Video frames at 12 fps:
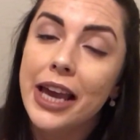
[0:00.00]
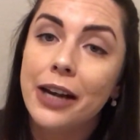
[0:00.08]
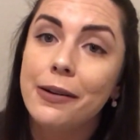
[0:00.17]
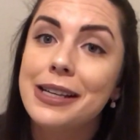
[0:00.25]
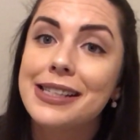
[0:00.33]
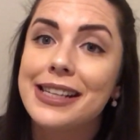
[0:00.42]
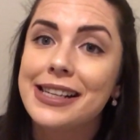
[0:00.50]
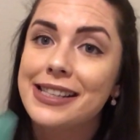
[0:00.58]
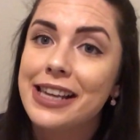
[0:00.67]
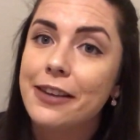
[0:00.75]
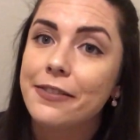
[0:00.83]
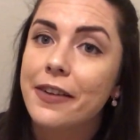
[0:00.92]
Anyway, stay
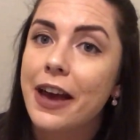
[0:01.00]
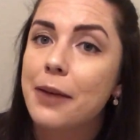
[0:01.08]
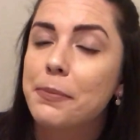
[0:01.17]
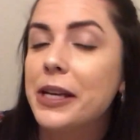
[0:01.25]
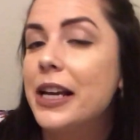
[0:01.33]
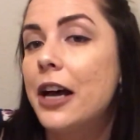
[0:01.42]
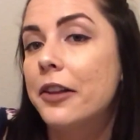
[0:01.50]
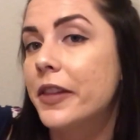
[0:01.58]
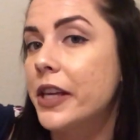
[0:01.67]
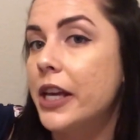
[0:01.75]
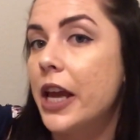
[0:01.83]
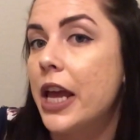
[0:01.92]
safe, happy,
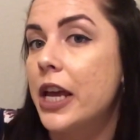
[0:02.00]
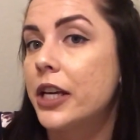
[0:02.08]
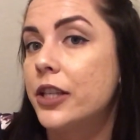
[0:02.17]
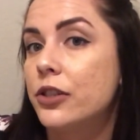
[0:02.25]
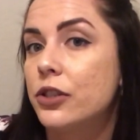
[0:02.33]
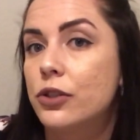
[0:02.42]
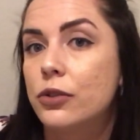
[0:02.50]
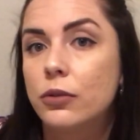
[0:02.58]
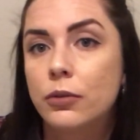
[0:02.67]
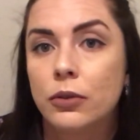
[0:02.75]
healthy, and